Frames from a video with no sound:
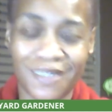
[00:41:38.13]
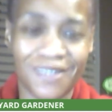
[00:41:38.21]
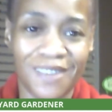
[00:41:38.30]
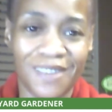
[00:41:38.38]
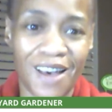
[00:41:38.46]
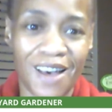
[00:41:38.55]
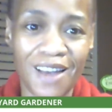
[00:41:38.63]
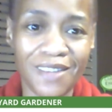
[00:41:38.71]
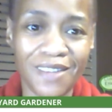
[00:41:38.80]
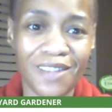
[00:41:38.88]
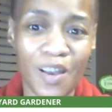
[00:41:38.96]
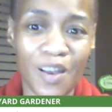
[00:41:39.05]
Gotta
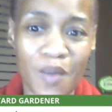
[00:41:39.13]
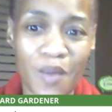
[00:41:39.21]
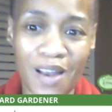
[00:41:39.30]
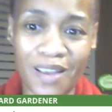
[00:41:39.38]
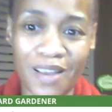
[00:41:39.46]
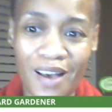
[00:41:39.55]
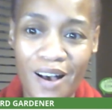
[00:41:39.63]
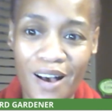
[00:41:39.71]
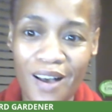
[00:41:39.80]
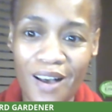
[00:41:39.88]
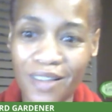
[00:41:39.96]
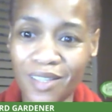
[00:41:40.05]
stay ready,
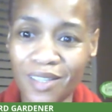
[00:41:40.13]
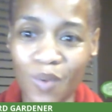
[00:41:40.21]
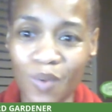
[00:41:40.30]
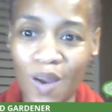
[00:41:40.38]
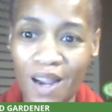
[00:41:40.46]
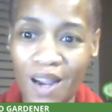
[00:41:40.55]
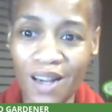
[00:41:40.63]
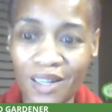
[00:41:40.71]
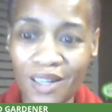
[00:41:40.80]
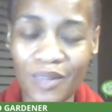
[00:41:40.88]
y'all. I swear.